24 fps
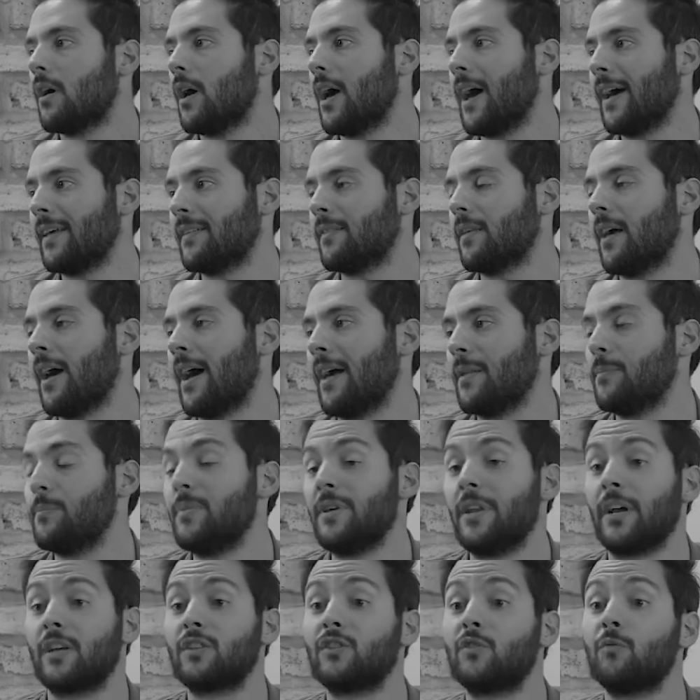had
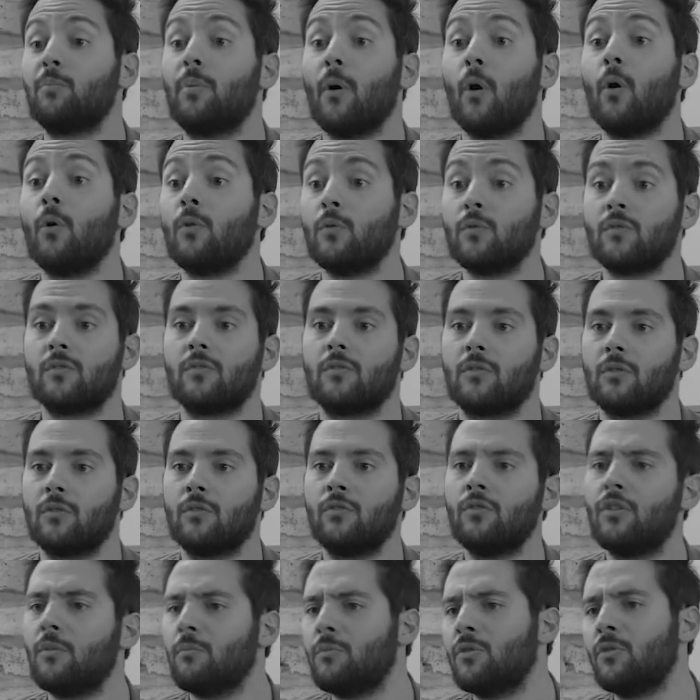been exposed
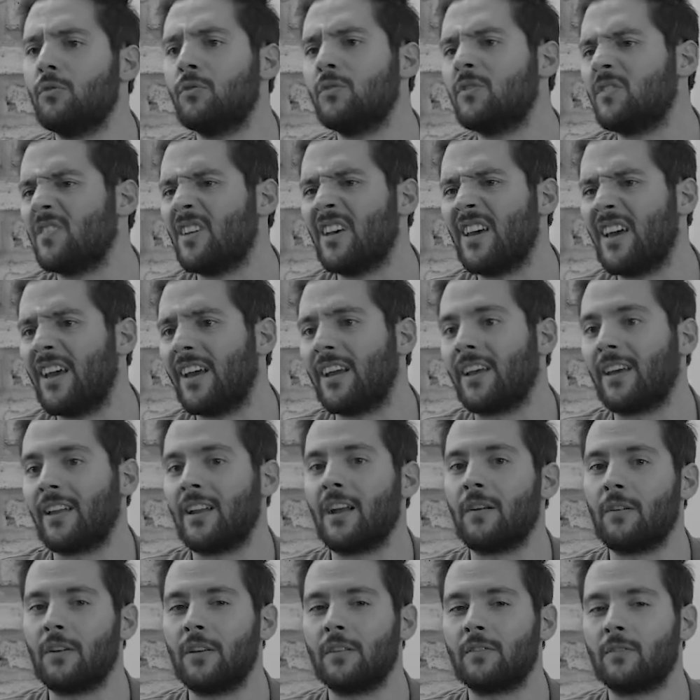to the music and
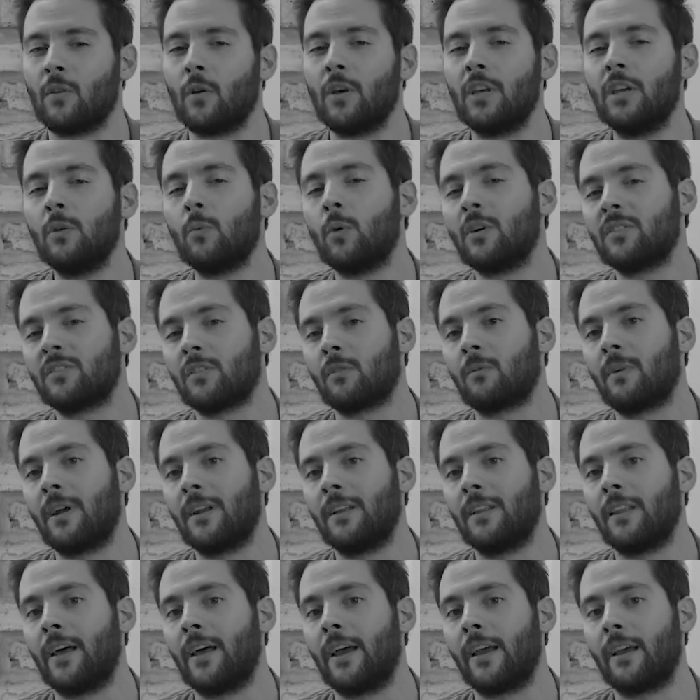everything, so he was
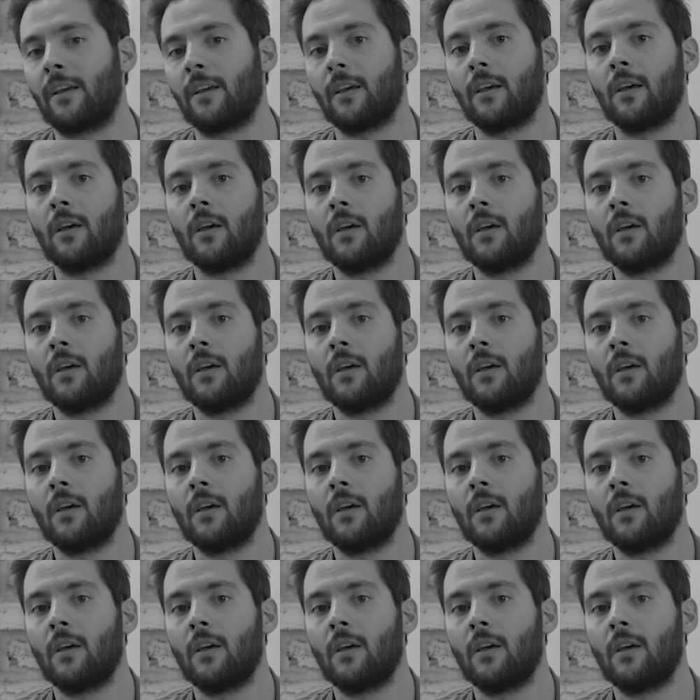already like